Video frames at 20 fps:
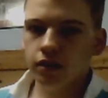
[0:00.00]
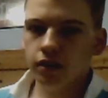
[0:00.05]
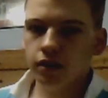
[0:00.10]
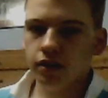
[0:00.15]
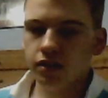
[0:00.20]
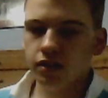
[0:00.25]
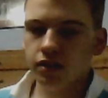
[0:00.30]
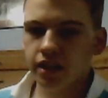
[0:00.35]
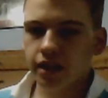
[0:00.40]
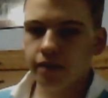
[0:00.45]
in
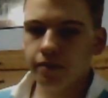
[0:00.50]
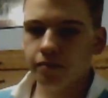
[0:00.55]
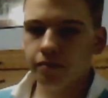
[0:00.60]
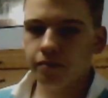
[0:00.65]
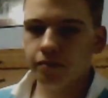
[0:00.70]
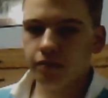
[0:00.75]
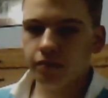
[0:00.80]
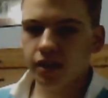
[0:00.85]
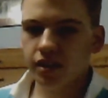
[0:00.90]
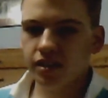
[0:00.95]
the same
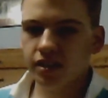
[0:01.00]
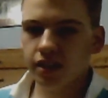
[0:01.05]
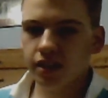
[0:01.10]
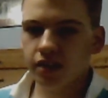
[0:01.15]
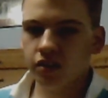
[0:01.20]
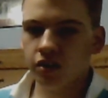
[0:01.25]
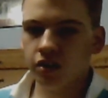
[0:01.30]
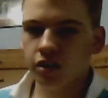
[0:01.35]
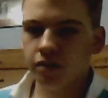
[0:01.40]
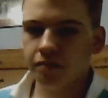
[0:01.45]
place
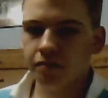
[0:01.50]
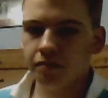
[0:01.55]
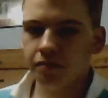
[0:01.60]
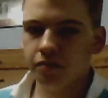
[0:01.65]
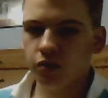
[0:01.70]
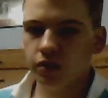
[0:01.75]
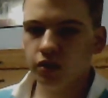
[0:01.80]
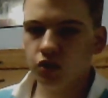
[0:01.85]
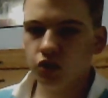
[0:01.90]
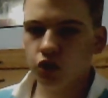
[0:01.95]
that they're going to be
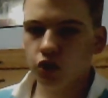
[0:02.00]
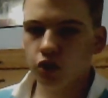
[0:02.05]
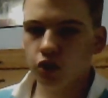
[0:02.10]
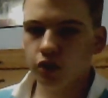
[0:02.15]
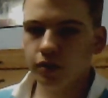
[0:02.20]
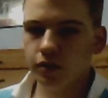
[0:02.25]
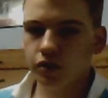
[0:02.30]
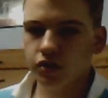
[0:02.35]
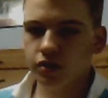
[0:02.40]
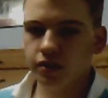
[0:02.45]
doing the
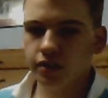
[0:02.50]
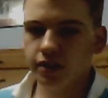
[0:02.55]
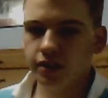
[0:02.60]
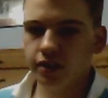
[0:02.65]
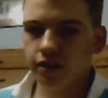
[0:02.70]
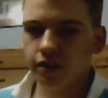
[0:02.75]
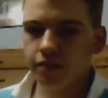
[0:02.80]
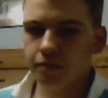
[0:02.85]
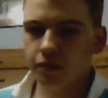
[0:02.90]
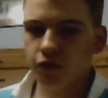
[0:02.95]
tournament just the
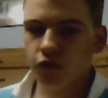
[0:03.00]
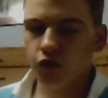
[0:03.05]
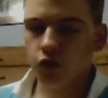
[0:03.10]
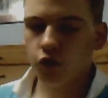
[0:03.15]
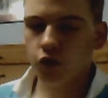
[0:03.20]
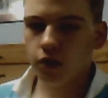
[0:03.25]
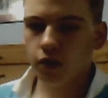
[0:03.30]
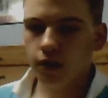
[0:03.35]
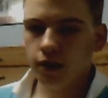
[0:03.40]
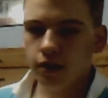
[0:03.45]
day
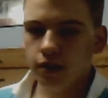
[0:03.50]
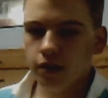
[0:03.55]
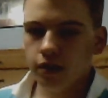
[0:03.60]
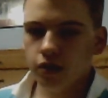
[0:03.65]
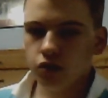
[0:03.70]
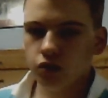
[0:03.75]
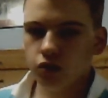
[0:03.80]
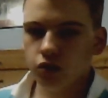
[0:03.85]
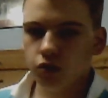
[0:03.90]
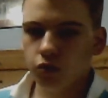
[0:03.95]
before.
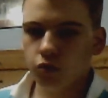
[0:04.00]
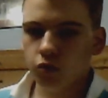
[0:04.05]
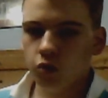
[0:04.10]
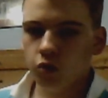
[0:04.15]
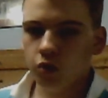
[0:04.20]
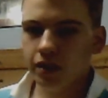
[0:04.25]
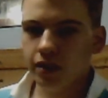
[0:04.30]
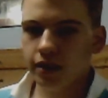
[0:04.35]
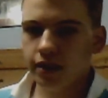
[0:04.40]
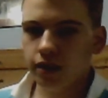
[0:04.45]
So we'll
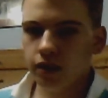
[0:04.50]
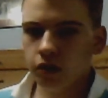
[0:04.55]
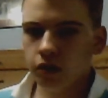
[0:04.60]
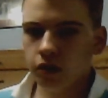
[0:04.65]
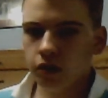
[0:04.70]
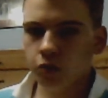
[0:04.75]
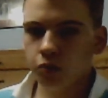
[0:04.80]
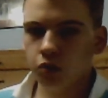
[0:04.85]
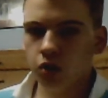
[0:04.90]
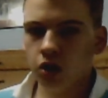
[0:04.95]
be there.
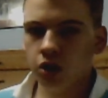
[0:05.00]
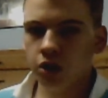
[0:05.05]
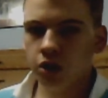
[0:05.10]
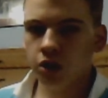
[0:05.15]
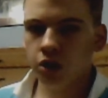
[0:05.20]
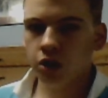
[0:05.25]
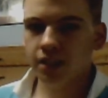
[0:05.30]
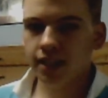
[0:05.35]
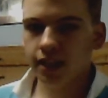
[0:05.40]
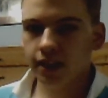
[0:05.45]
We'll probably
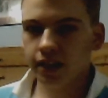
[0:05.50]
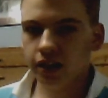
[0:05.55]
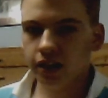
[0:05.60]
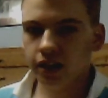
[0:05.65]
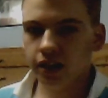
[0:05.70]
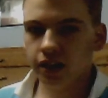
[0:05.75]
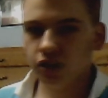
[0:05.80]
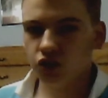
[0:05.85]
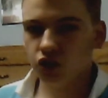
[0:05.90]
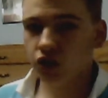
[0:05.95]
be selling
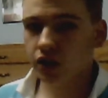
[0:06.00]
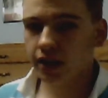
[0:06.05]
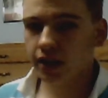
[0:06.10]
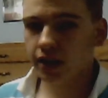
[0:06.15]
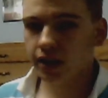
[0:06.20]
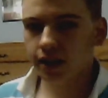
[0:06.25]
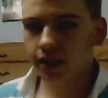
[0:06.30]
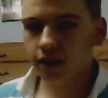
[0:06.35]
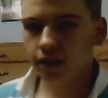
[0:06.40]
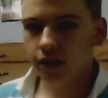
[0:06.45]
cards,
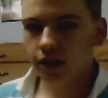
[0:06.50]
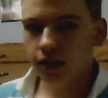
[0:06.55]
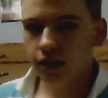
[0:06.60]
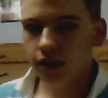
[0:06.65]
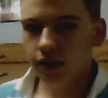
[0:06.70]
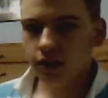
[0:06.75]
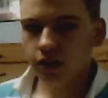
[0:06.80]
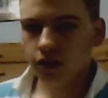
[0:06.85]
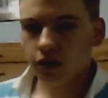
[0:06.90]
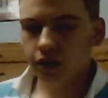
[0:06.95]
trading,
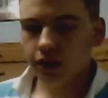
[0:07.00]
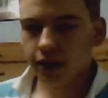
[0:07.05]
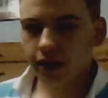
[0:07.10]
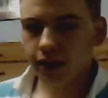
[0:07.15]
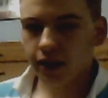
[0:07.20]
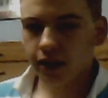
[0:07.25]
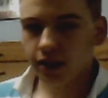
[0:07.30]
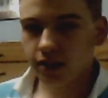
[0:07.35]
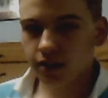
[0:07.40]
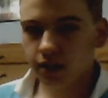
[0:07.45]
all that
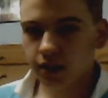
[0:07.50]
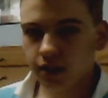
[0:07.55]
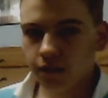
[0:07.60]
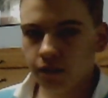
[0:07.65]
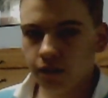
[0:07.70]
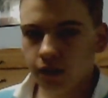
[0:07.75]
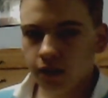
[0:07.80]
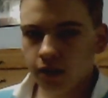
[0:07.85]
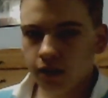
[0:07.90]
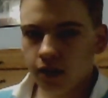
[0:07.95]
kind of stuff.
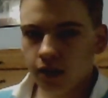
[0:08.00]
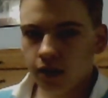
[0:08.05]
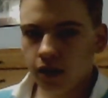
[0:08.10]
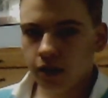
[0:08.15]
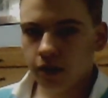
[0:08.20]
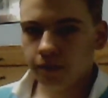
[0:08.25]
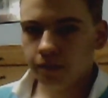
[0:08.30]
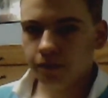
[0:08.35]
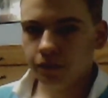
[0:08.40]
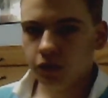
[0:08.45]

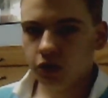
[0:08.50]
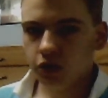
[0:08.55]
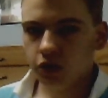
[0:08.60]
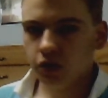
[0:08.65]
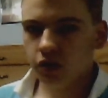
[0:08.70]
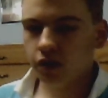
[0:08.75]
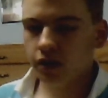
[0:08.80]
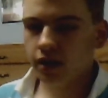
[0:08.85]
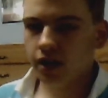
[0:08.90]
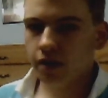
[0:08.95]

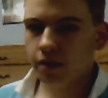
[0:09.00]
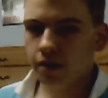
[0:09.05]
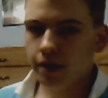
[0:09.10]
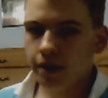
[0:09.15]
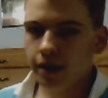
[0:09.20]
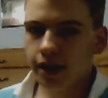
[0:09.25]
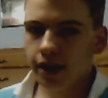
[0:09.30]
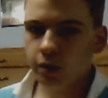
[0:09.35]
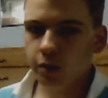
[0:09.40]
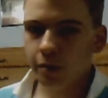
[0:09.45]
You can come
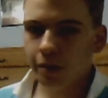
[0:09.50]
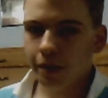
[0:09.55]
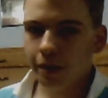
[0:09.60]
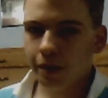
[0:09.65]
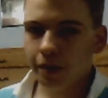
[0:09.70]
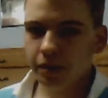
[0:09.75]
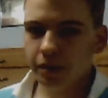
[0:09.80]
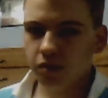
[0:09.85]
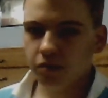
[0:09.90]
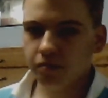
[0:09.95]
by. We
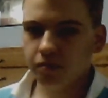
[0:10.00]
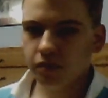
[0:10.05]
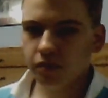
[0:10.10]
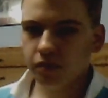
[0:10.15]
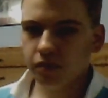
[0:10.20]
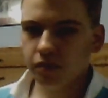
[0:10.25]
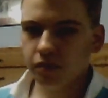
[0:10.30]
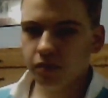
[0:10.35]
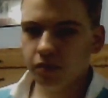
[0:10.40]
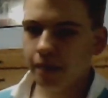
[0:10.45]
might
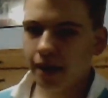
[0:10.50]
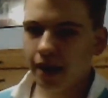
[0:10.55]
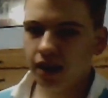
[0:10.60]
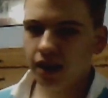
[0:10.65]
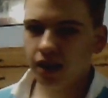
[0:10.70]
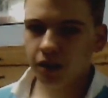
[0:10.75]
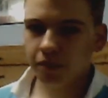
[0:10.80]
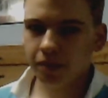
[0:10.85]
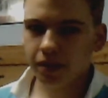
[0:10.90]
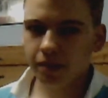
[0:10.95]
be
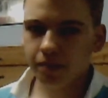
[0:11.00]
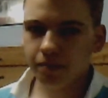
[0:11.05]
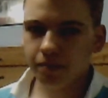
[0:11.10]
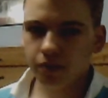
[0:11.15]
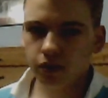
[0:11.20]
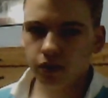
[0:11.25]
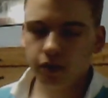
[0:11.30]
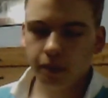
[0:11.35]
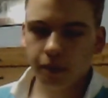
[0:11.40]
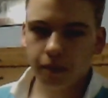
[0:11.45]
battling
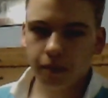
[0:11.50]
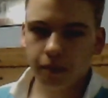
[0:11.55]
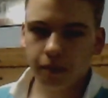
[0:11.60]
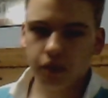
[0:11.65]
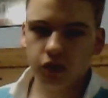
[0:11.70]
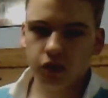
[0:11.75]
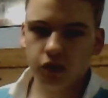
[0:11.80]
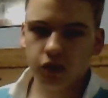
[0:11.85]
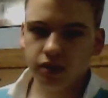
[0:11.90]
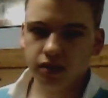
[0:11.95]
people. We might be
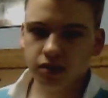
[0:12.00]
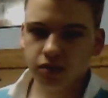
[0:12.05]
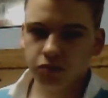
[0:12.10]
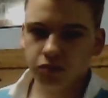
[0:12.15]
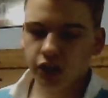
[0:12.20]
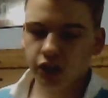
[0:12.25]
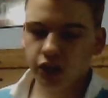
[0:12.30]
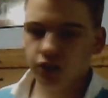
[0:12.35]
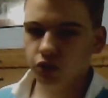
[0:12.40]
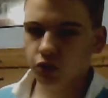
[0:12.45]
doing some
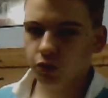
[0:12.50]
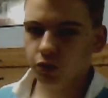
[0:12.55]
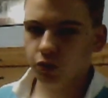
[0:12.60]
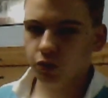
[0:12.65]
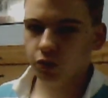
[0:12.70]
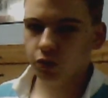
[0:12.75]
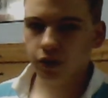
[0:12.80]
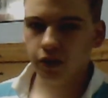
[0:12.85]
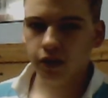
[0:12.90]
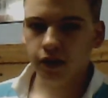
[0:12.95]
challenge or
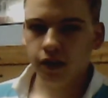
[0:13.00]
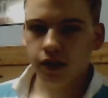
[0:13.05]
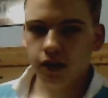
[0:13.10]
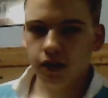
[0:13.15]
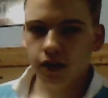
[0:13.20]
whatever.